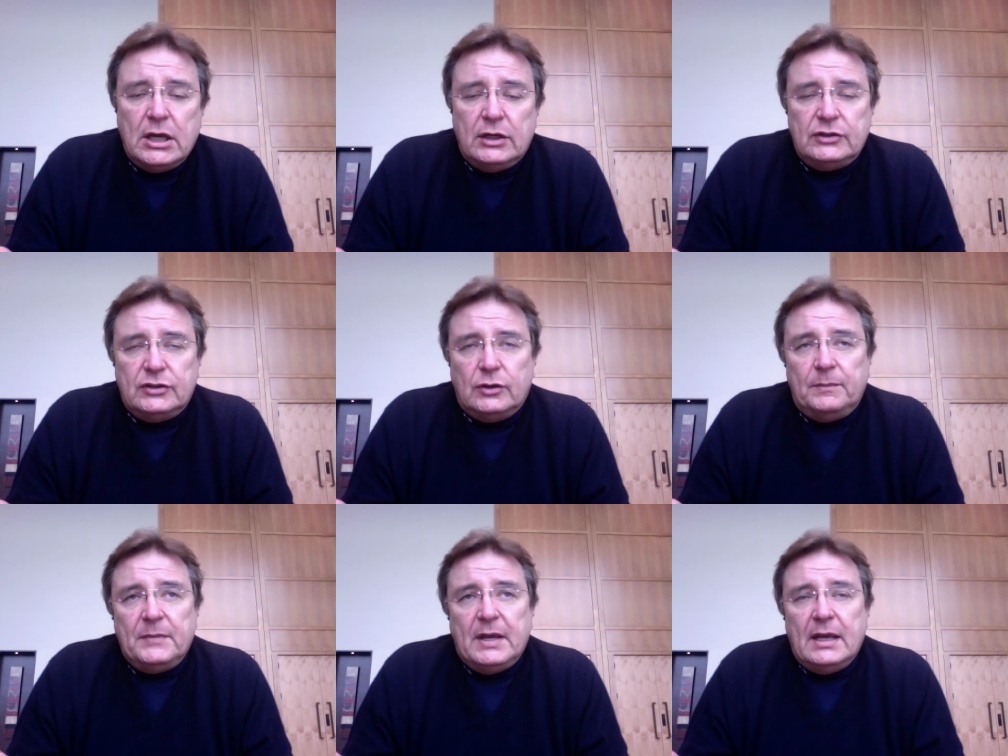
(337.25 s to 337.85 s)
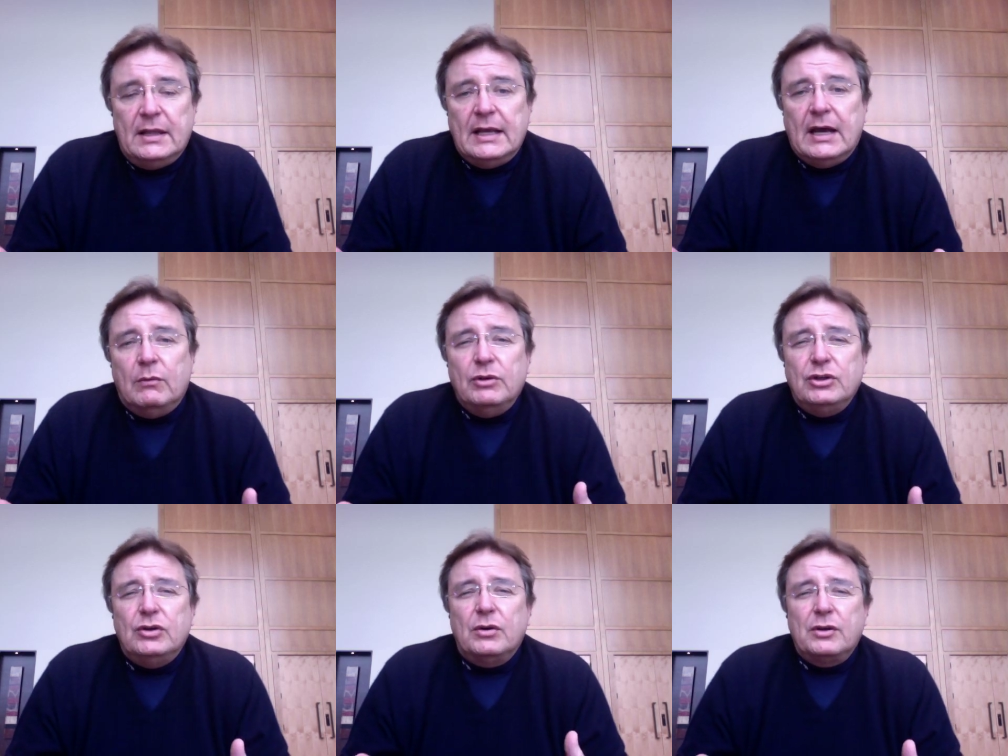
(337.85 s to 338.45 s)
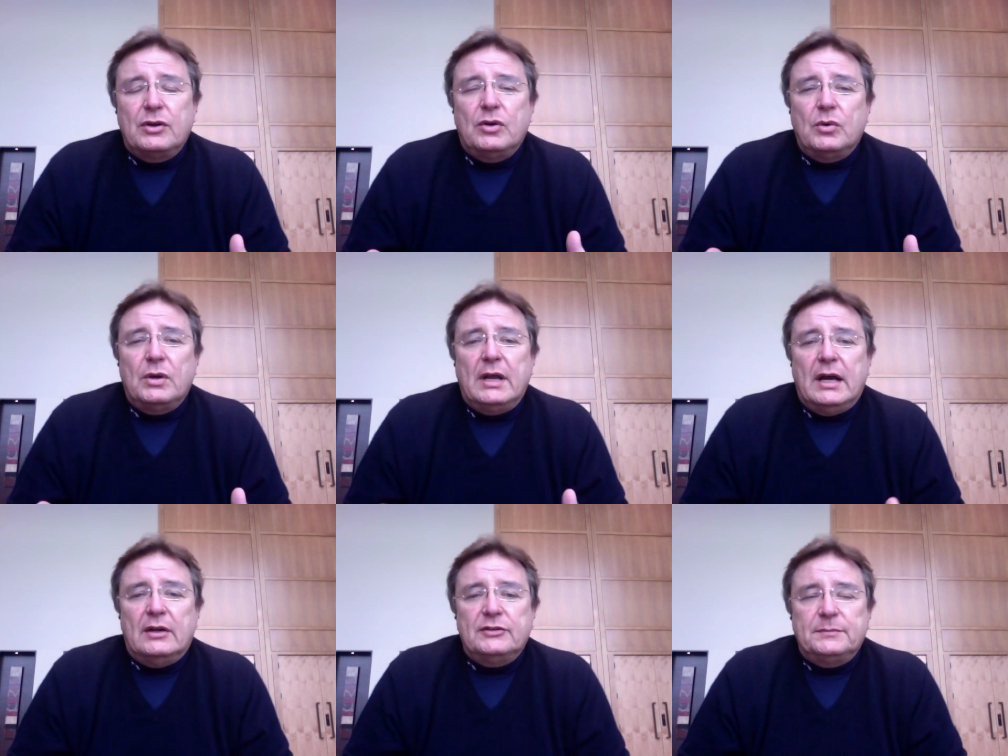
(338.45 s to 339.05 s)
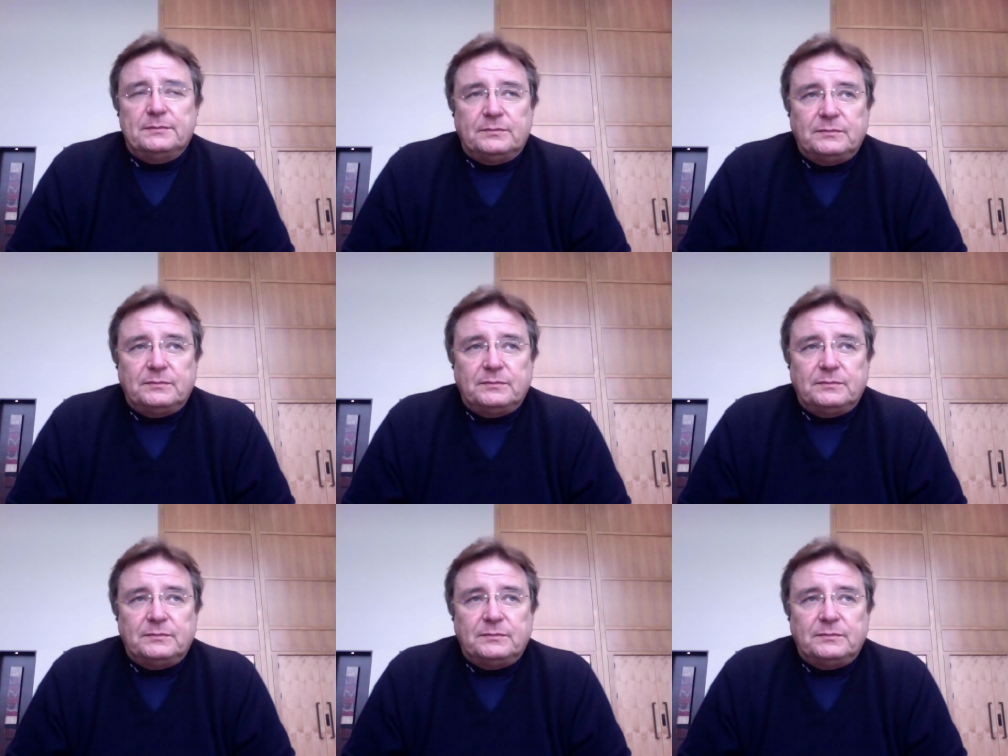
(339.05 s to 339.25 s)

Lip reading: So now when you go to the courthouse,